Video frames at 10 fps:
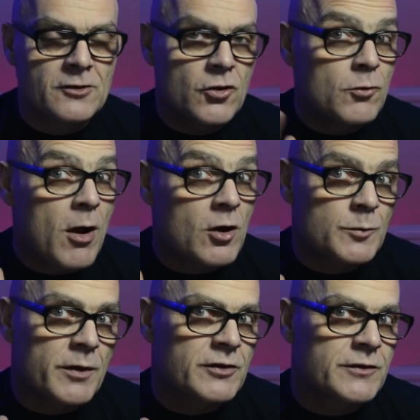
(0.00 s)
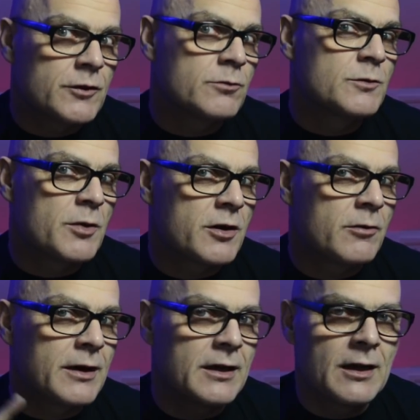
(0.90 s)
Two Marx Brothers films, by the
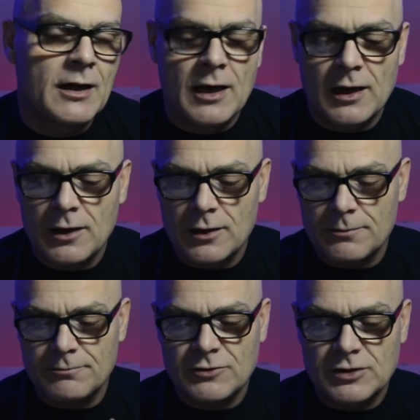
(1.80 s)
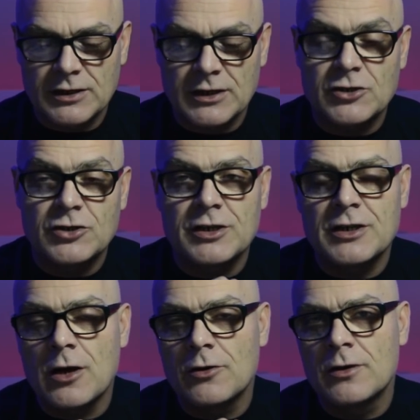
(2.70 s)
way, just in case you
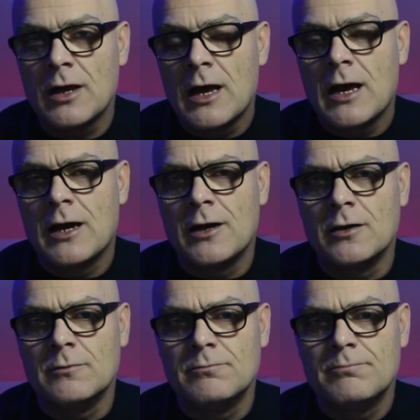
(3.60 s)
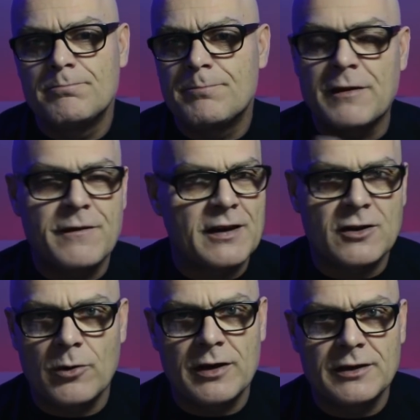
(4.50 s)
didn't know. Big fan
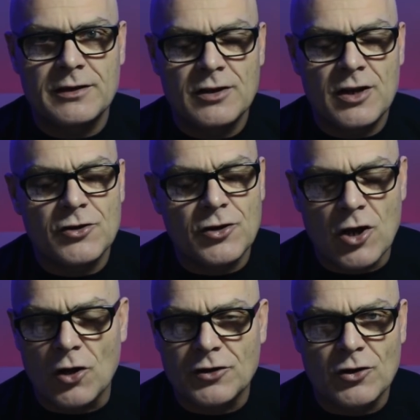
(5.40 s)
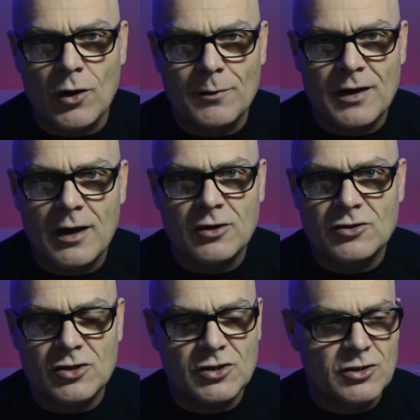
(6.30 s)
of Queen, and you can't deny them. They are
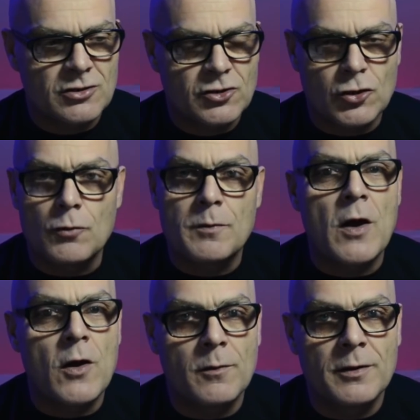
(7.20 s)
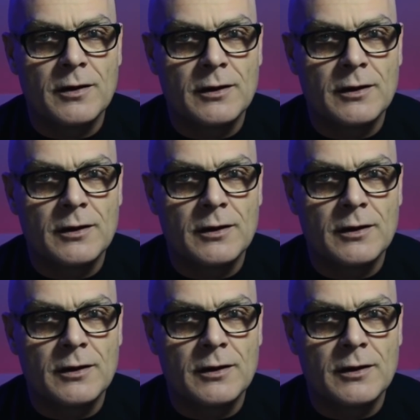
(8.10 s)
just superb.